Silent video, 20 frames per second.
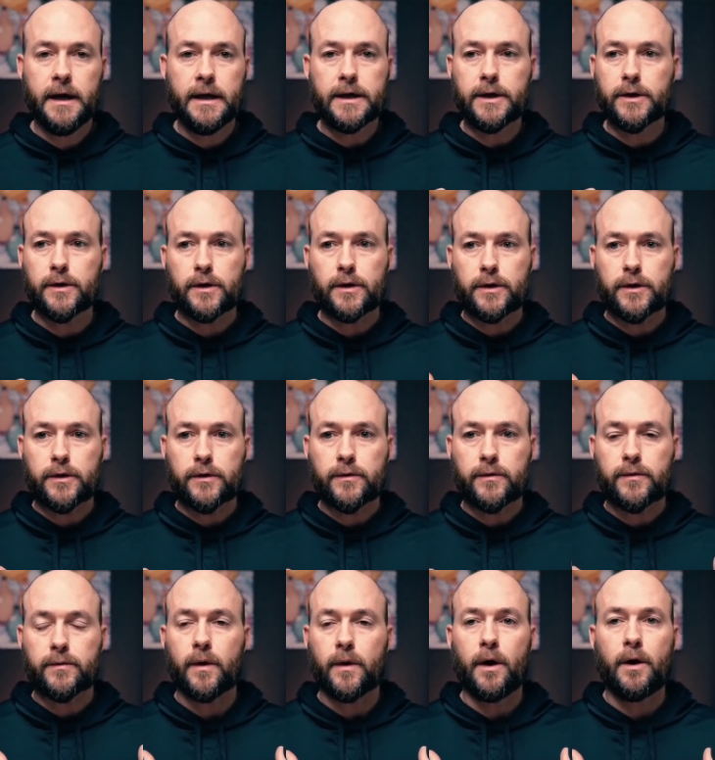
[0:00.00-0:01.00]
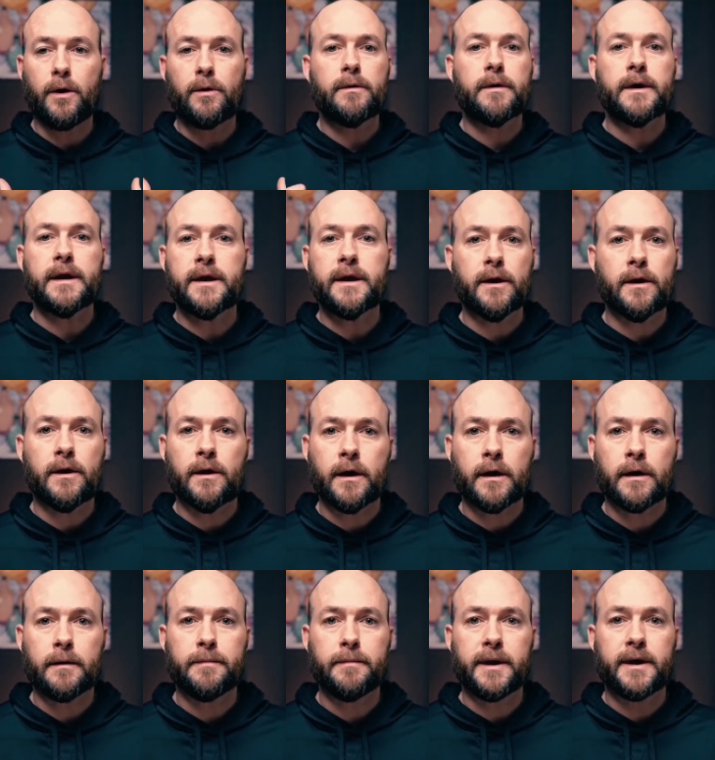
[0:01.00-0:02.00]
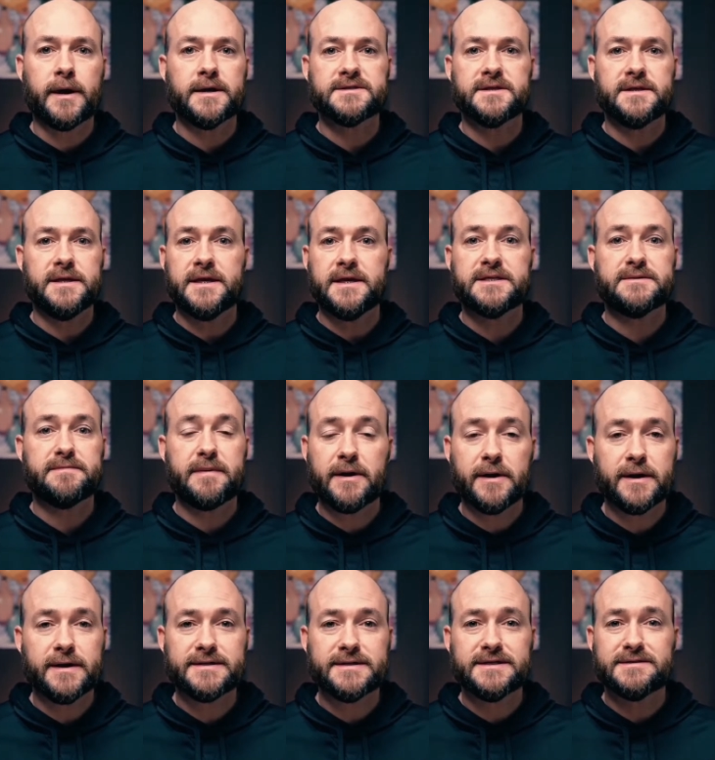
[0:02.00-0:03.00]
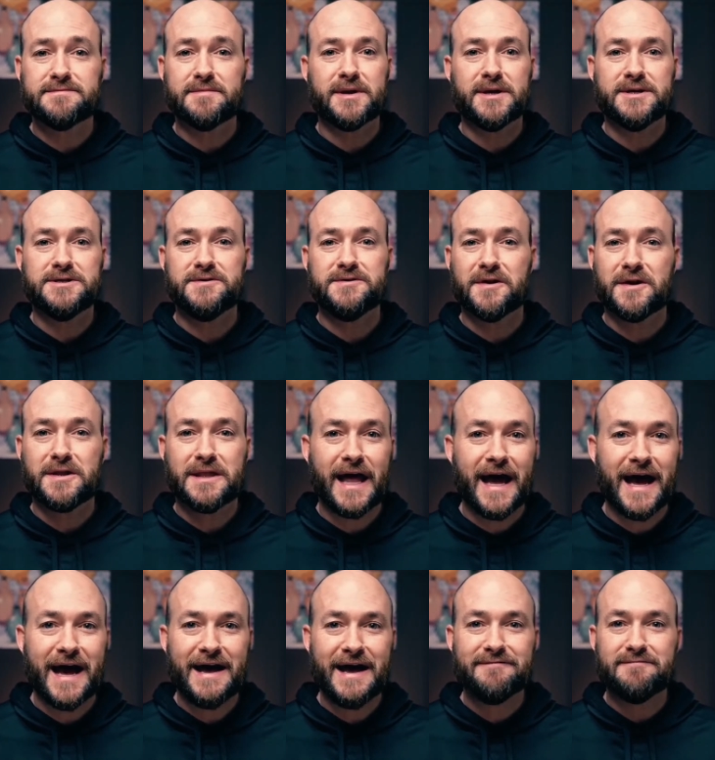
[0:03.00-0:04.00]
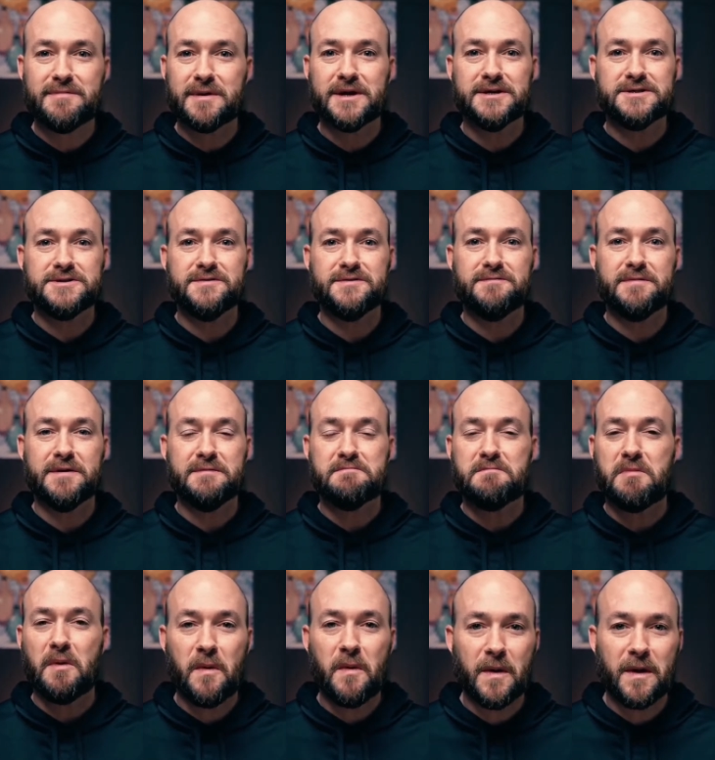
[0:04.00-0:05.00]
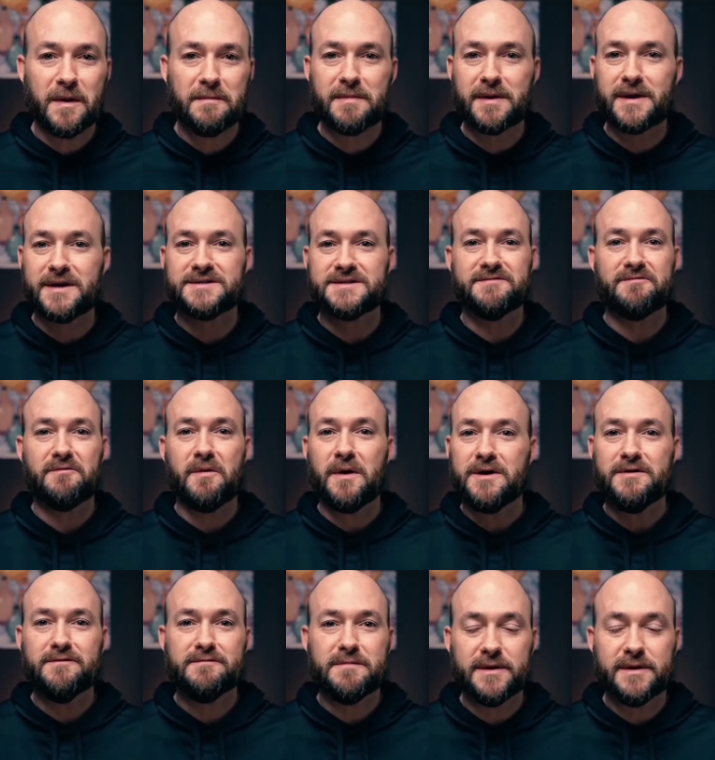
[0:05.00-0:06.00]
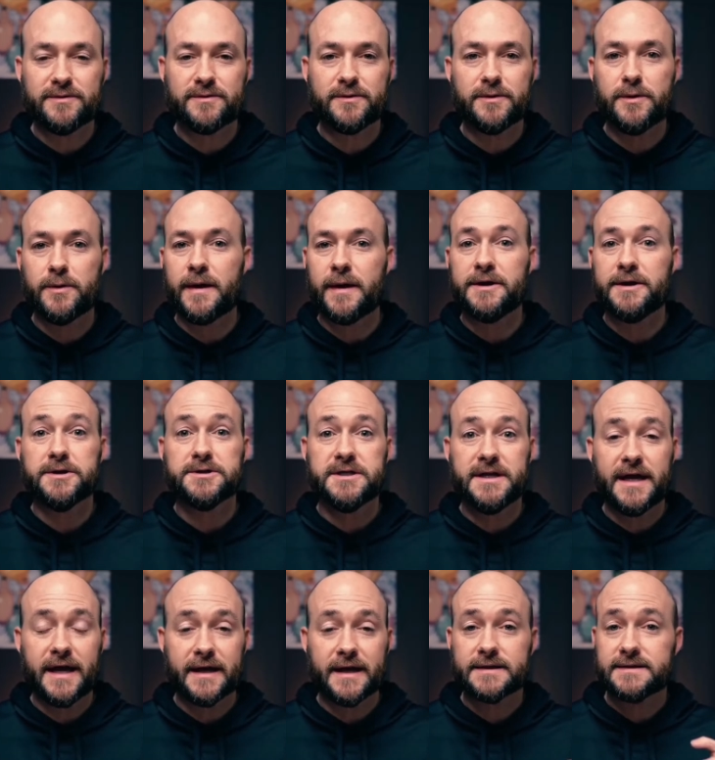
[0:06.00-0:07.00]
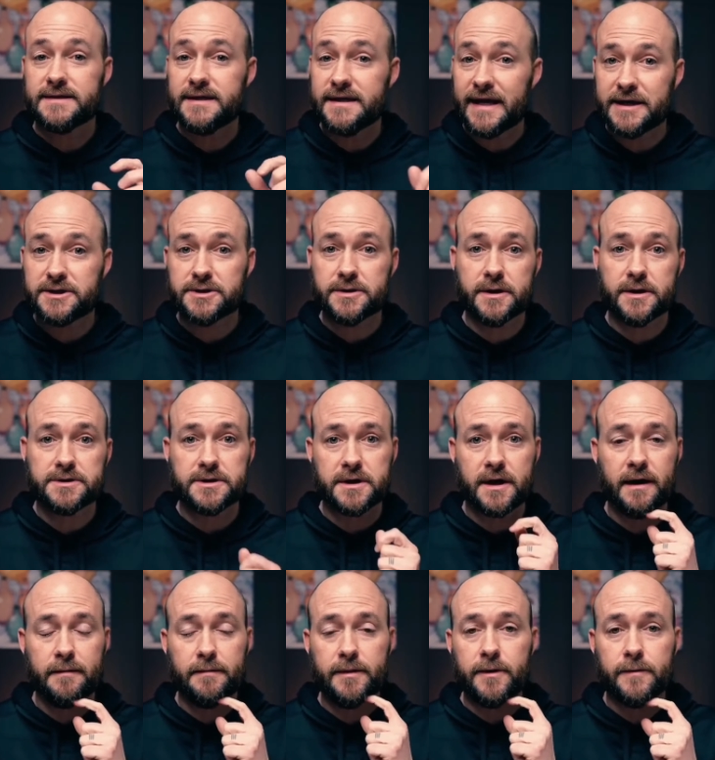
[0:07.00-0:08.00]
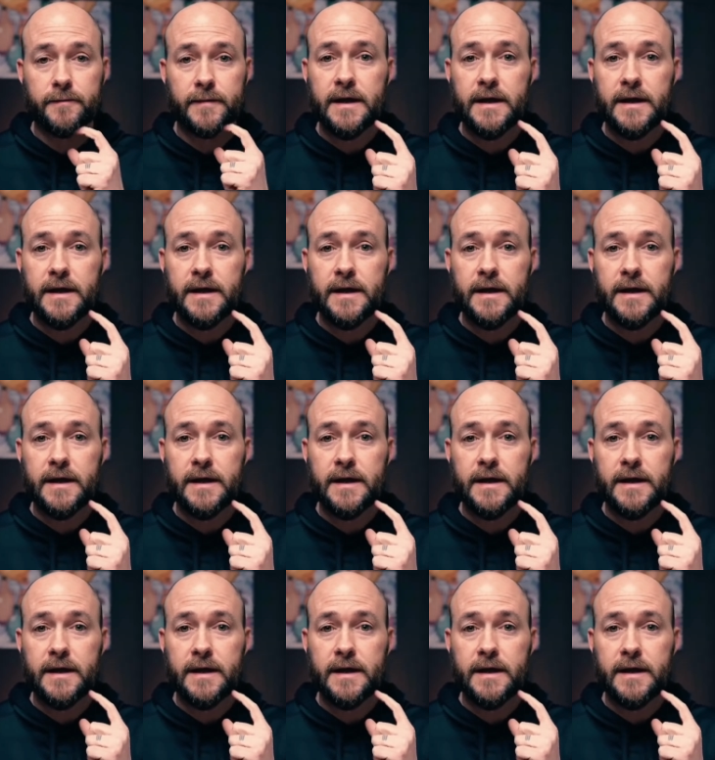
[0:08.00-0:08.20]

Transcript: you're you already are because of the experiences because you're alive because you've been born because of what you've been through and your genetics the nature nurture combo